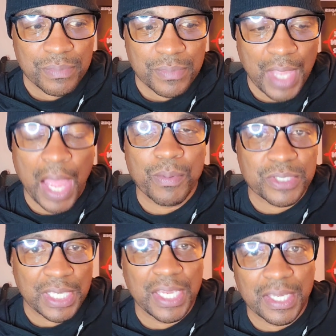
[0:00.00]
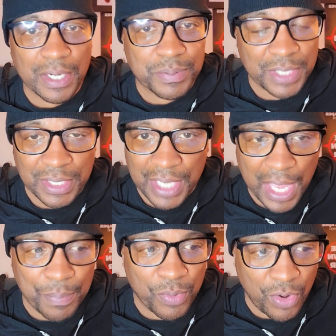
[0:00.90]
I would say he can upset the
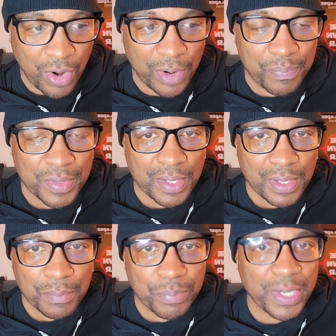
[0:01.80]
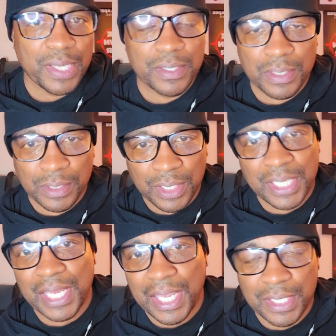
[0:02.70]
apple cart. But
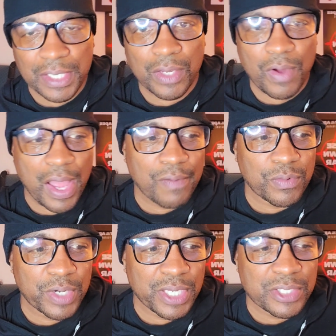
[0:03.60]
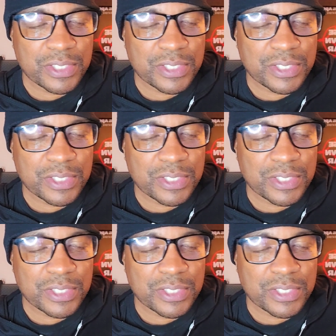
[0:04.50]
looking at Canelo Alvarez,